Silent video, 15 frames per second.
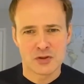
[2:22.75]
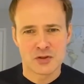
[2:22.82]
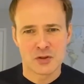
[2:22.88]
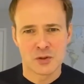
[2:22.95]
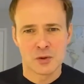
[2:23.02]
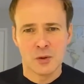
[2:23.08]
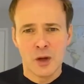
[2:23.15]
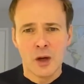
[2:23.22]

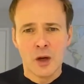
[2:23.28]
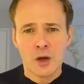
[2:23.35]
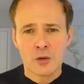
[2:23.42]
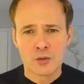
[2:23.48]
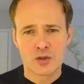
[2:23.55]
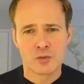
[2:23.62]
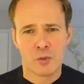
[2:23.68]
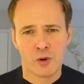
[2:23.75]
to
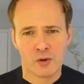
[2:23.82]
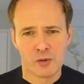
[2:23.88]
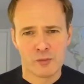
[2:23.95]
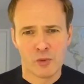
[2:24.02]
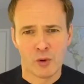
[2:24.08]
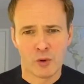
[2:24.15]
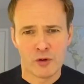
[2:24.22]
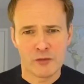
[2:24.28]
respond
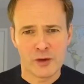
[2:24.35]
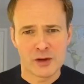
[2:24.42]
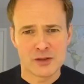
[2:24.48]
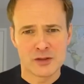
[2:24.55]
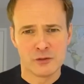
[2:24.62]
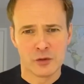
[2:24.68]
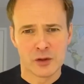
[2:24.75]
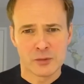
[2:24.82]
more
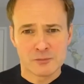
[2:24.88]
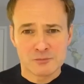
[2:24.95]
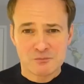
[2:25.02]
effectively.